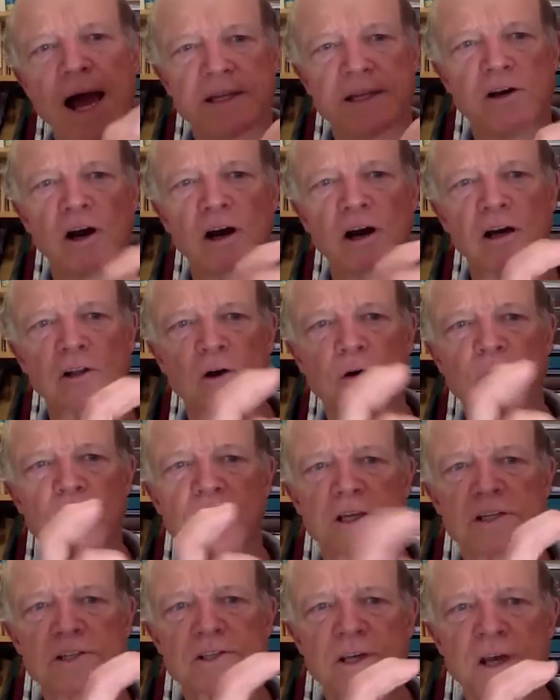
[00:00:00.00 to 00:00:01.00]
in our
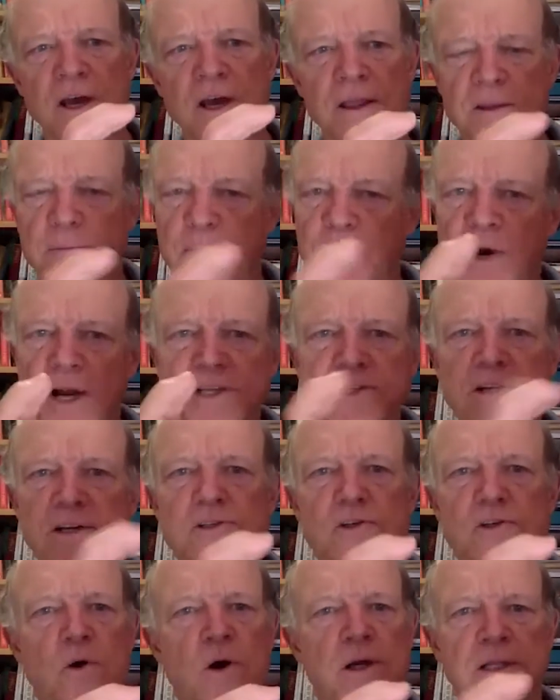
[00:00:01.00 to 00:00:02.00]
aloneness. The present
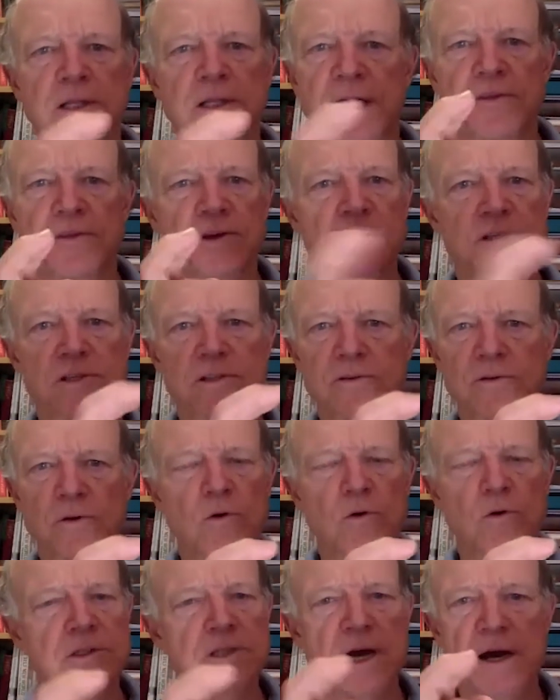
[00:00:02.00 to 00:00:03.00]
is going like this the
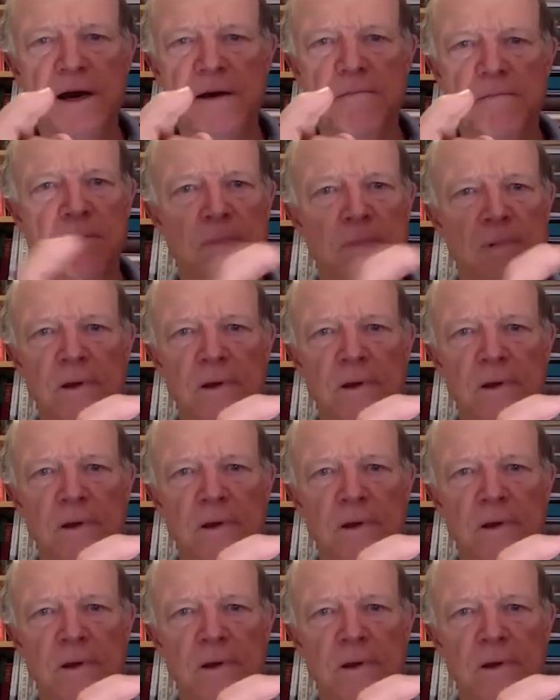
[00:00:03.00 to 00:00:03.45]
whole time.